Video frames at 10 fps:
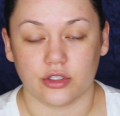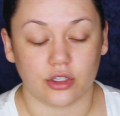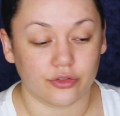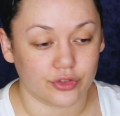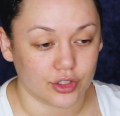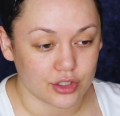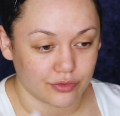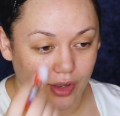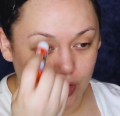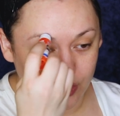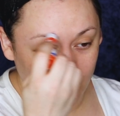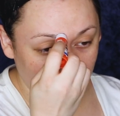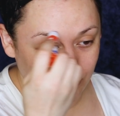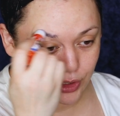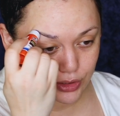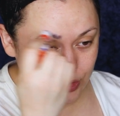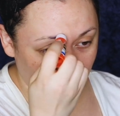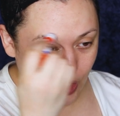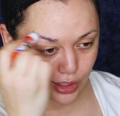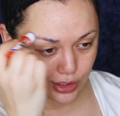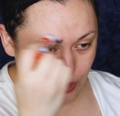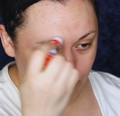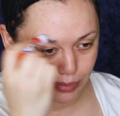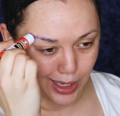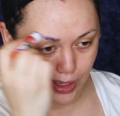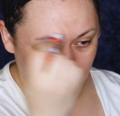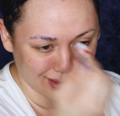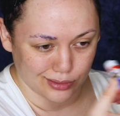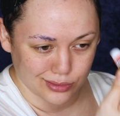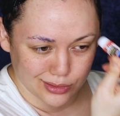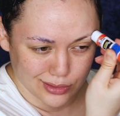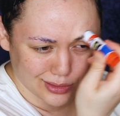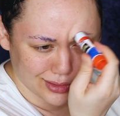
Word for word: So first of all, let me talk about